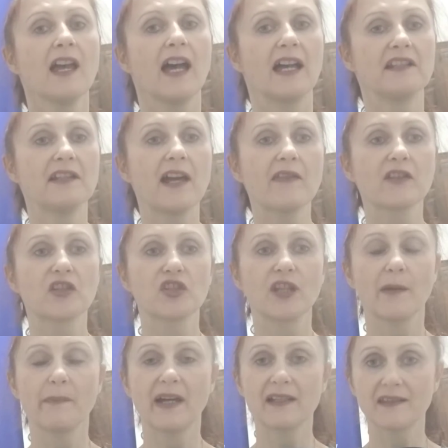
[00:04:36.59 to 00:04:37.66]
Another
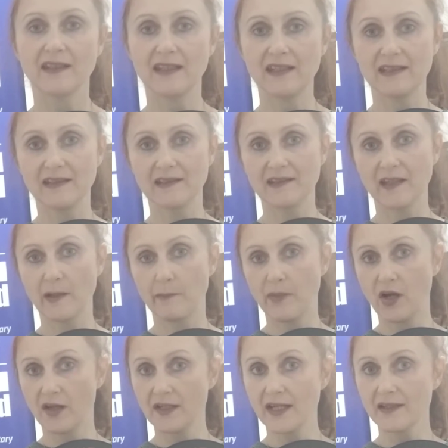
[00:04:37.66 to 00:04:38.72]
Shabbat is
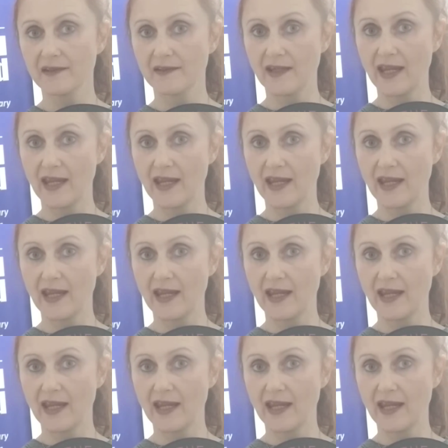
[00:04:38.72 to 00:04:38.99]
upon us.